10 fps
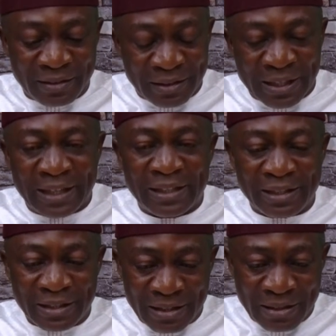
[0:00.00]
Then
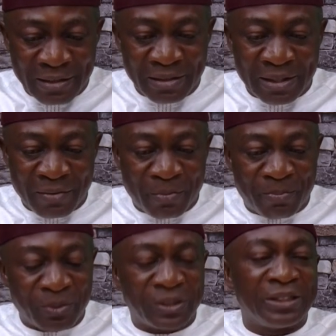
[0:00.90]
they will
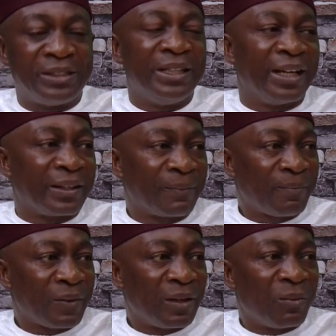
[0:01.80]
put it there
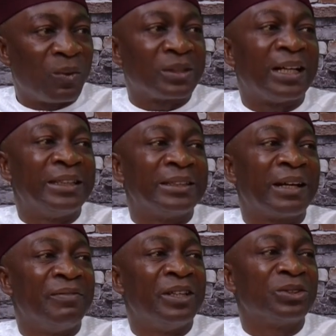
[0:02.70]
what are the
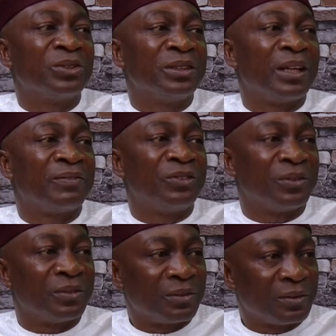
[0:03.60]
interventions they have
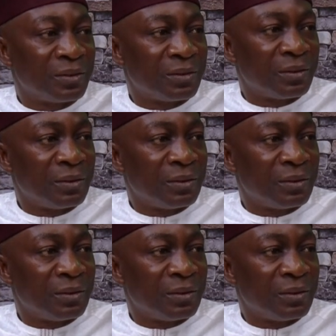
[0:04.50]
done. Done so far.